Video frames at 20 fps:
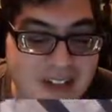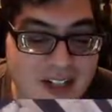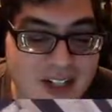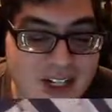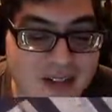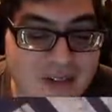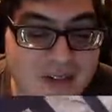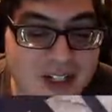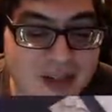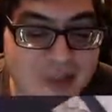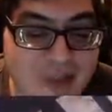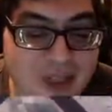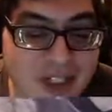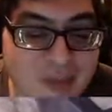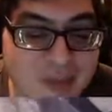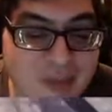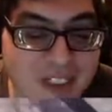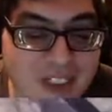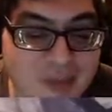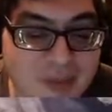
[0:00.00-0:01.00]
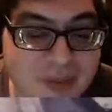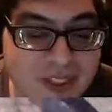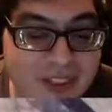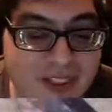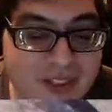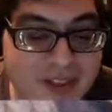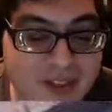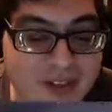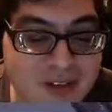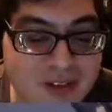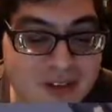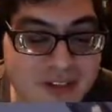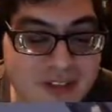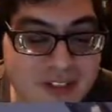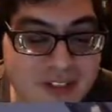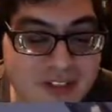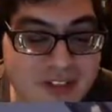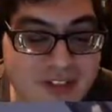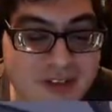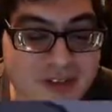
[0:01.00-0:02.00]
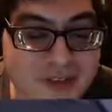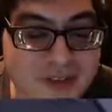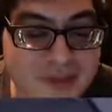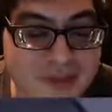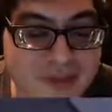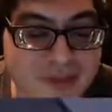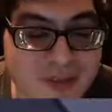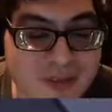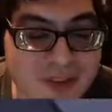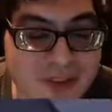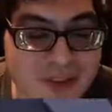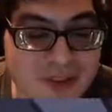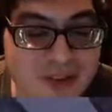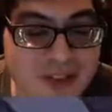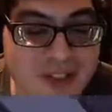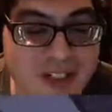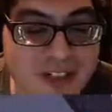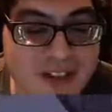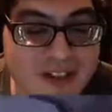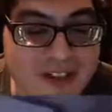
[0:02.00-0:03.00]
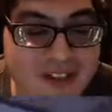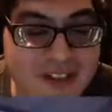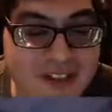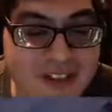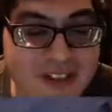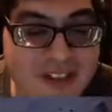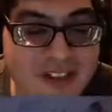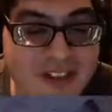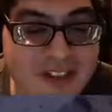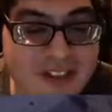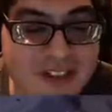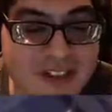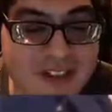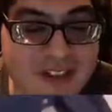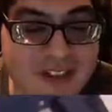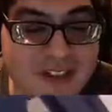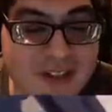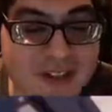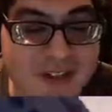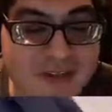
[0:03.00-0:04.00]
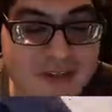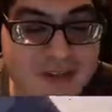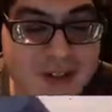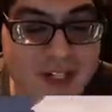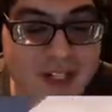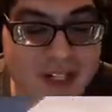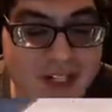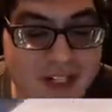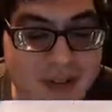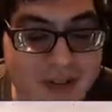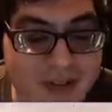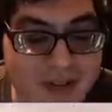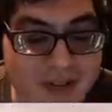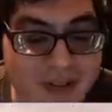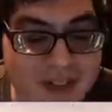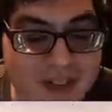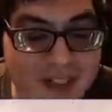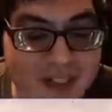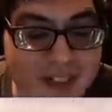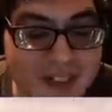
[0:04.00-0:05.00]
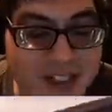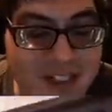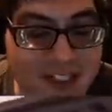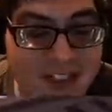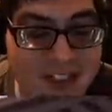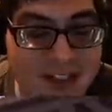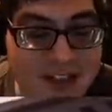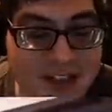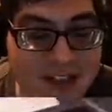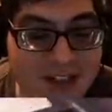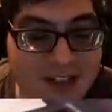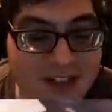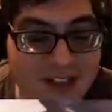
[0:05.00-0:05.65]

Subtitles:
I have not played Max Payne 2 since 2005, I want to say.